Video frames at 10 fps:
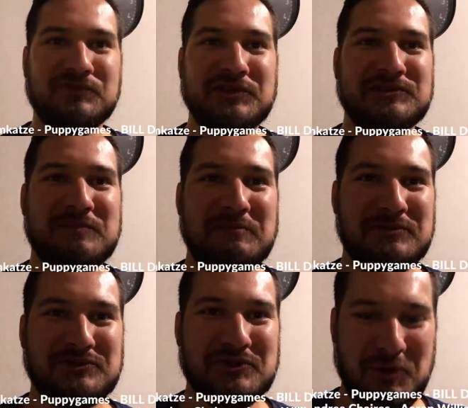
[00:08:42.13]
I think it's maple
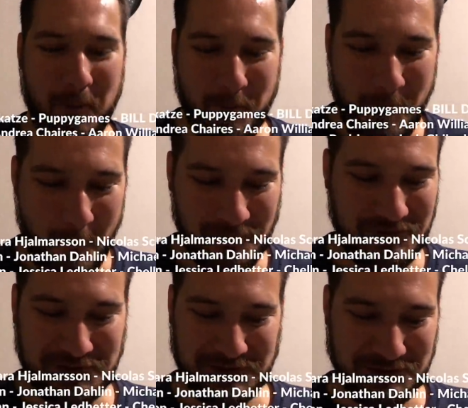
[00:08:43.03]
syrup.
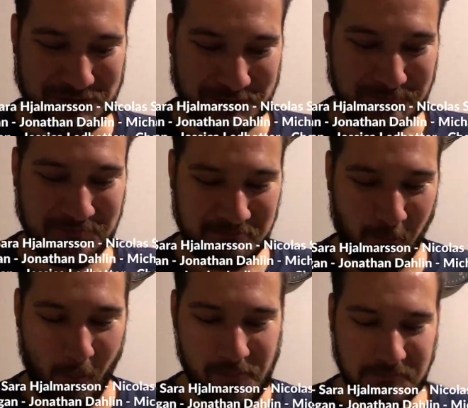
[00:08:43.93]
Really? Maple syrup?
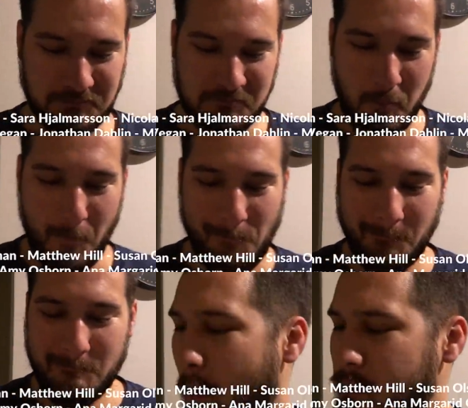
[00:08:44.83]
That's so
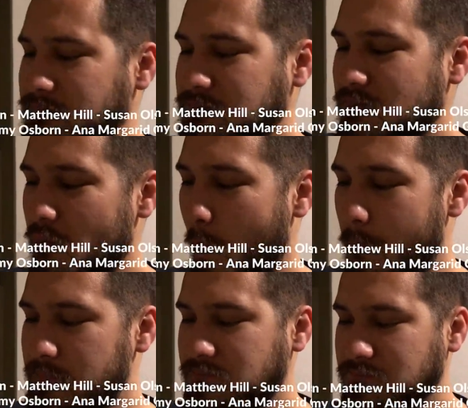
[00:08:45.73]
funny. What if I told you it
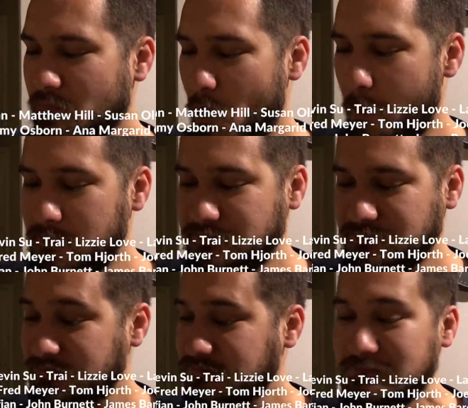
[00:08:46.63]
was a mushroom?
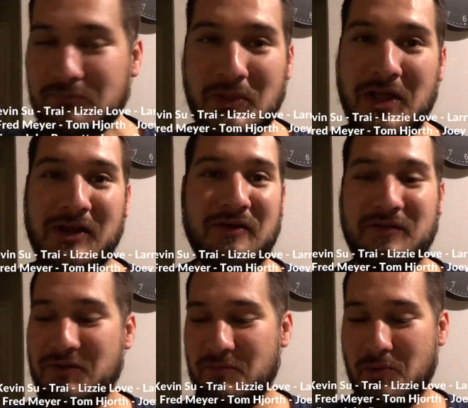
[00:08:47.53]
I love
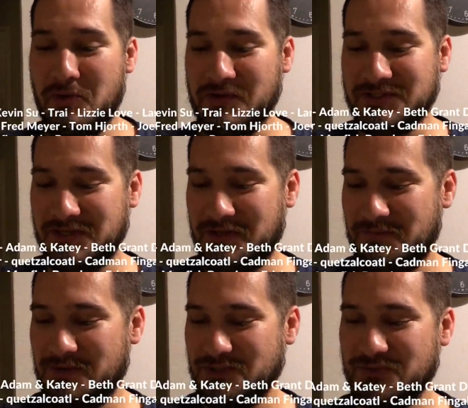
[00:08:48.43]
it even more because I love
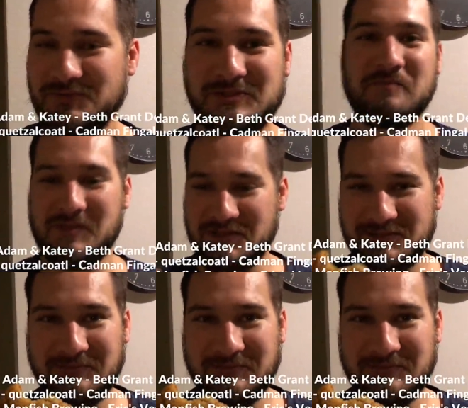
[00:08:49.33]
mushrooms. Would you have